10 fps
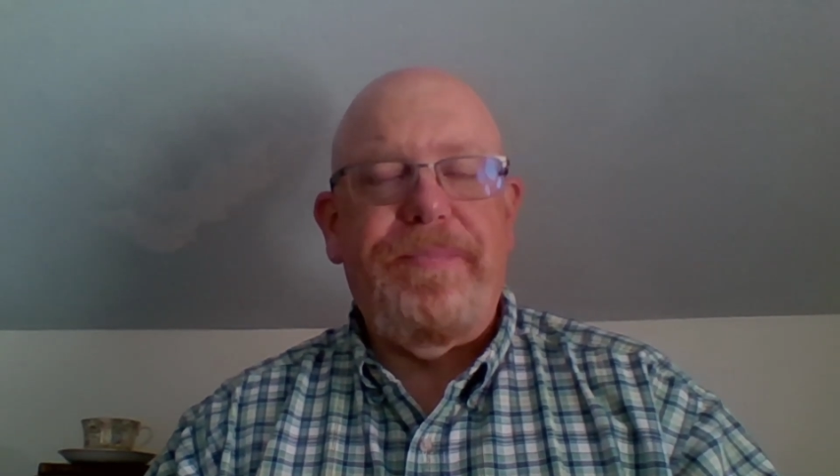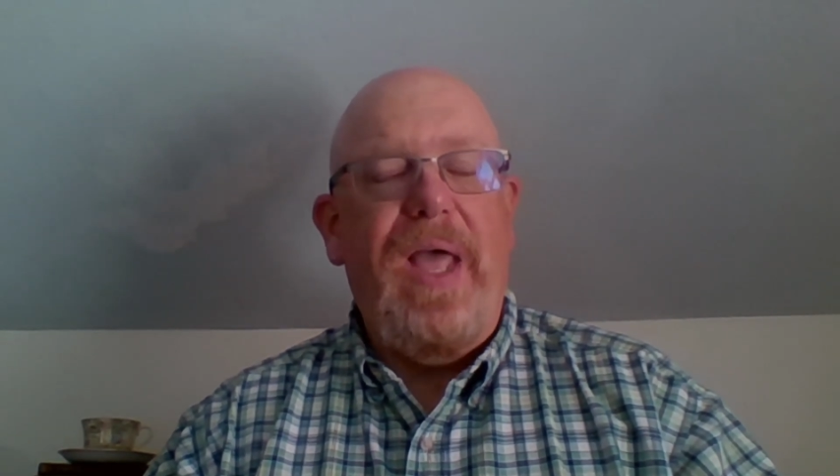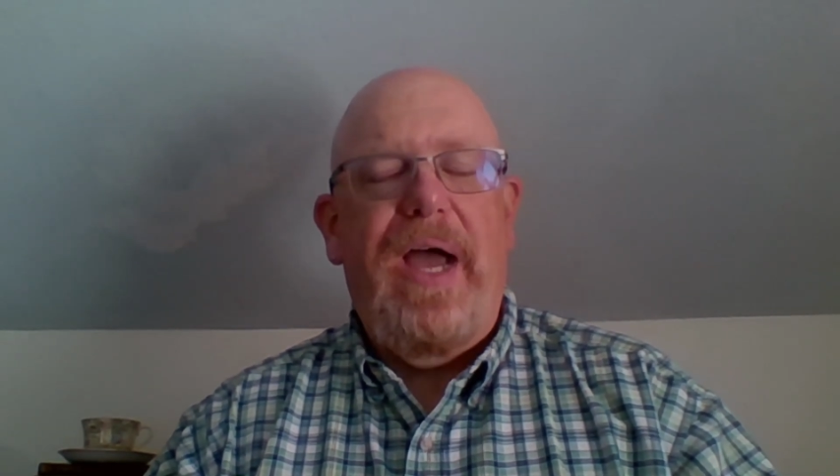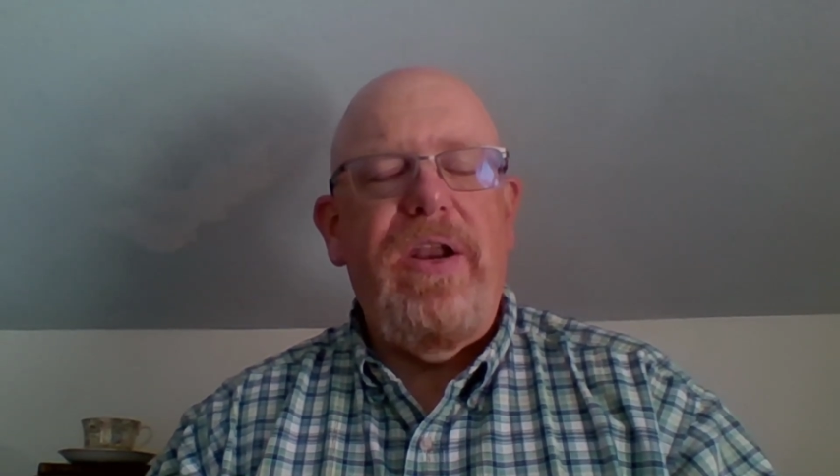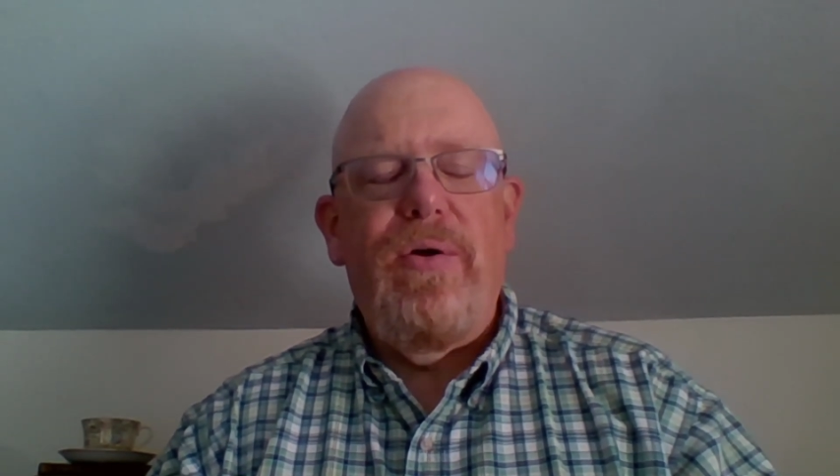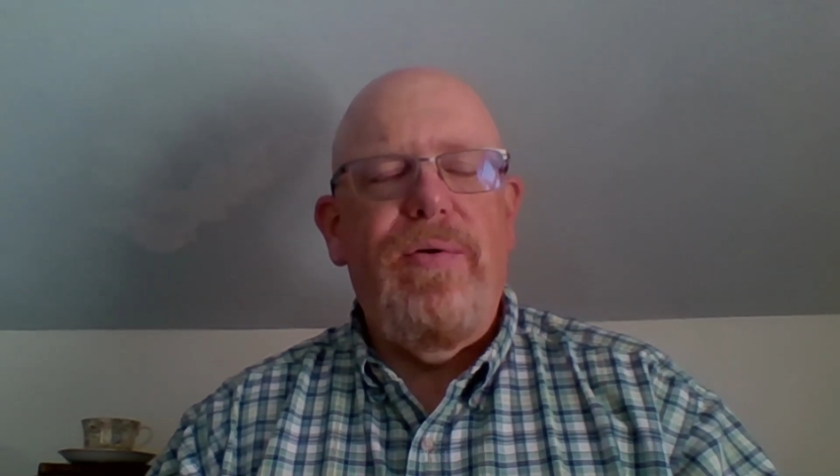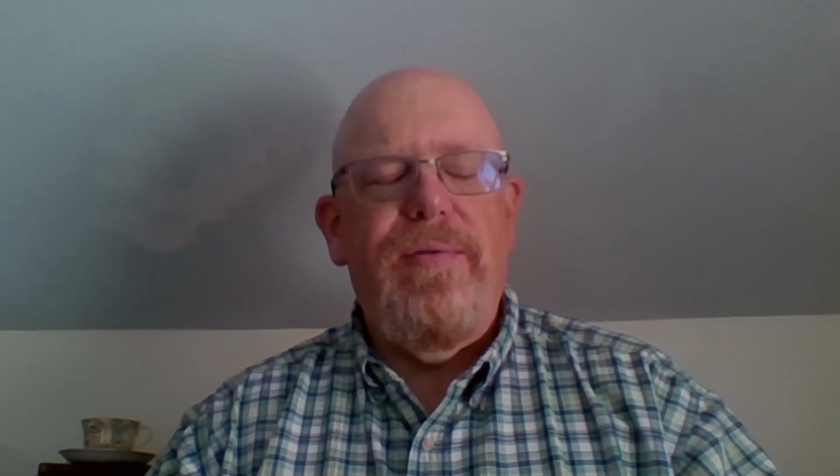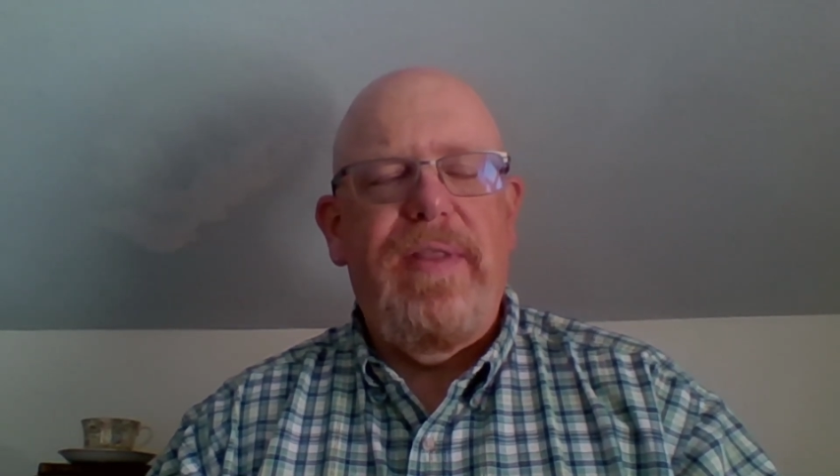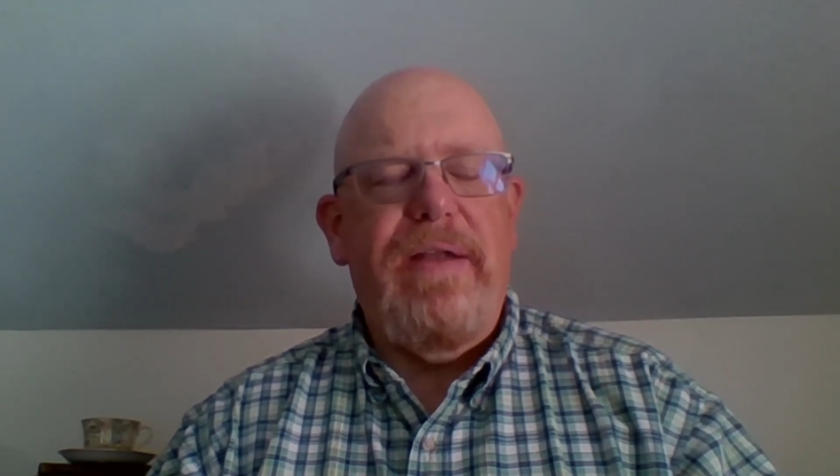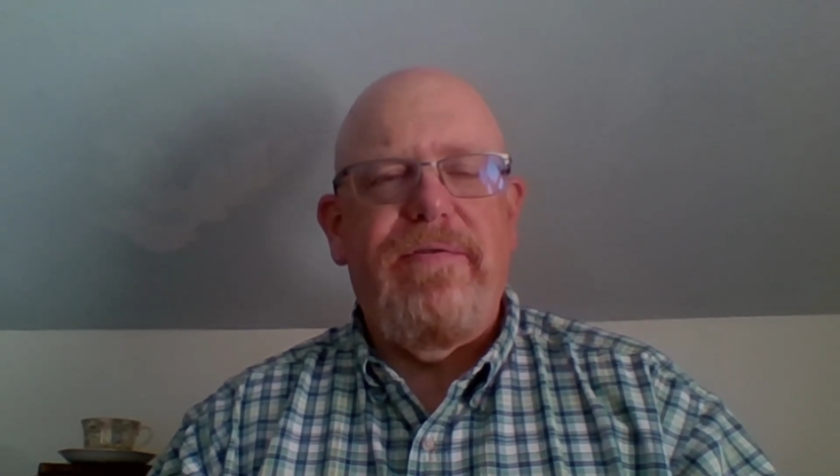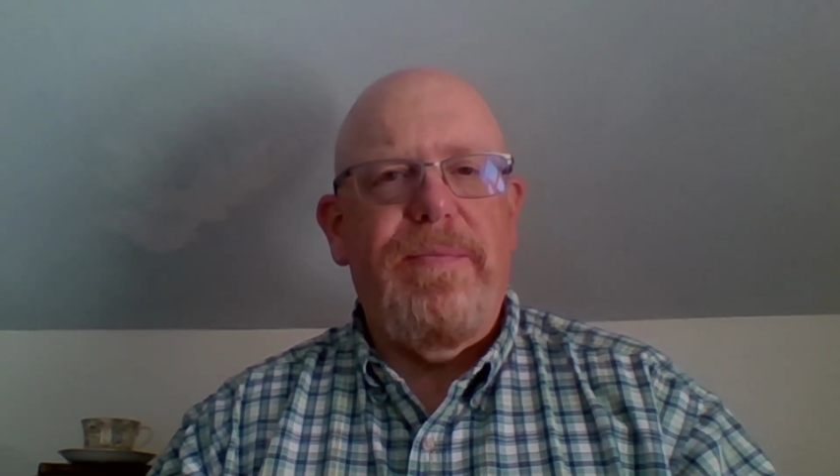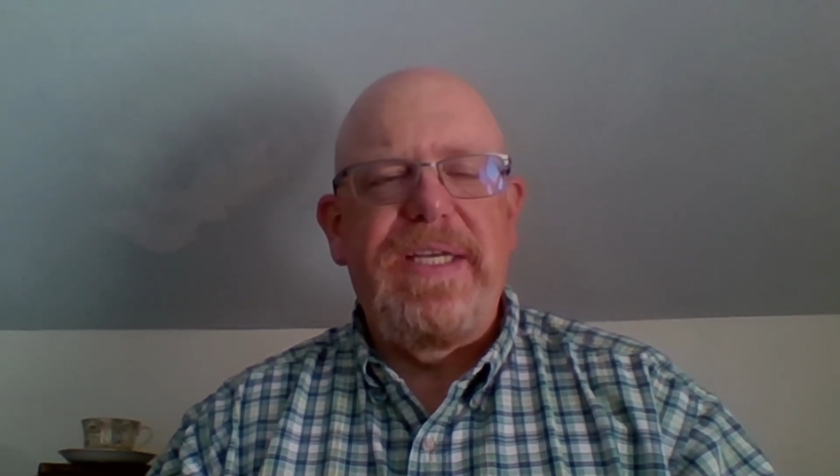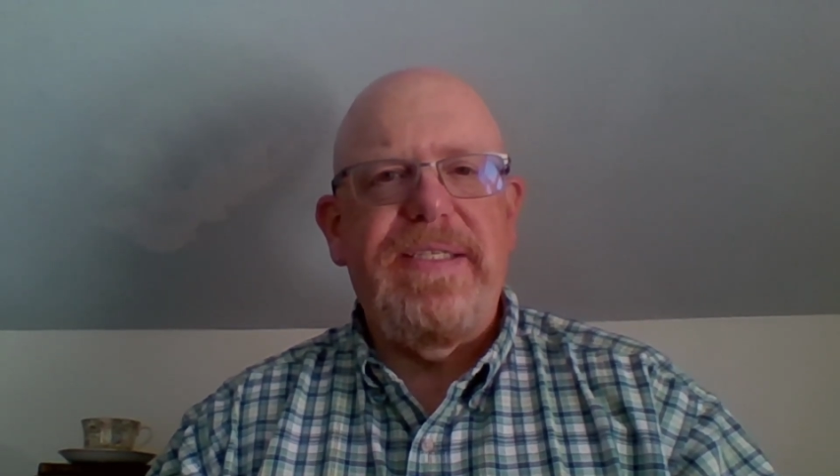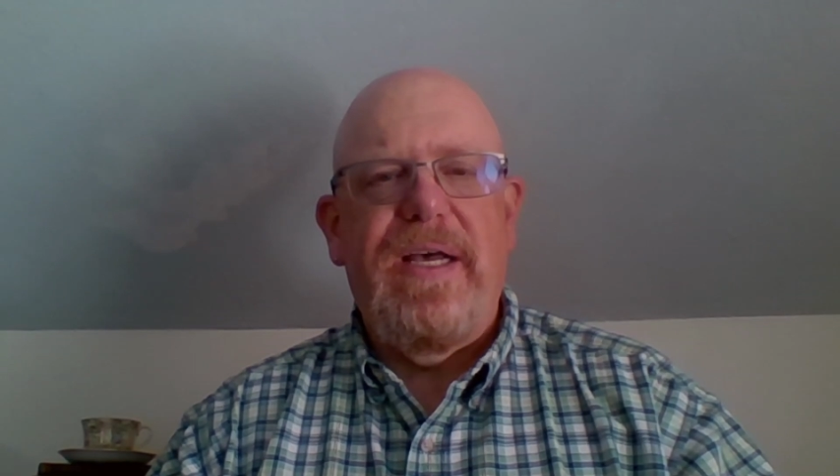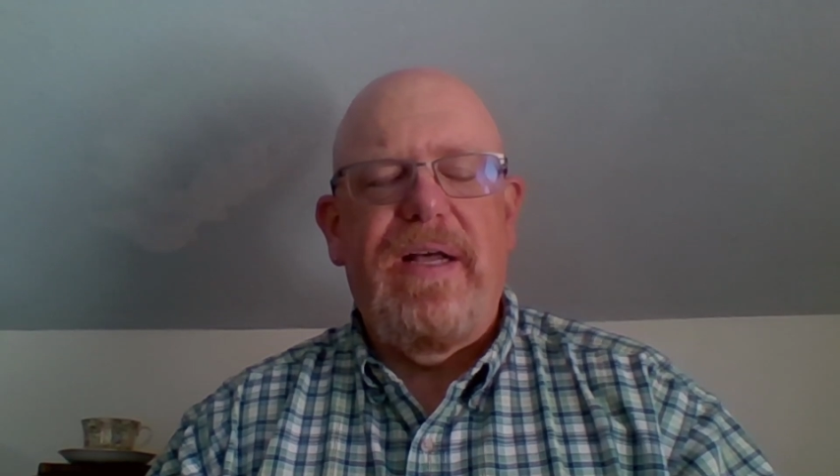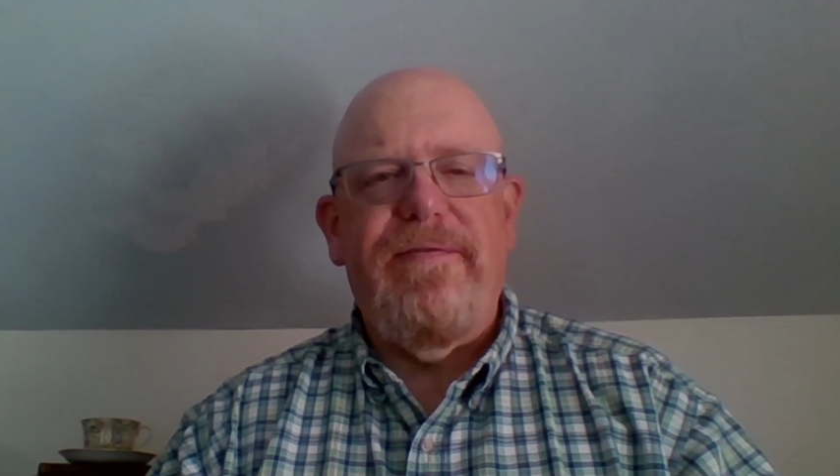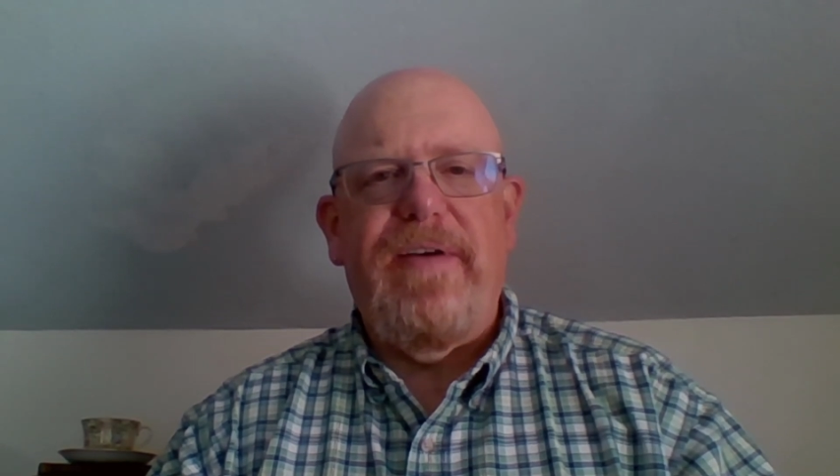I know that for myself,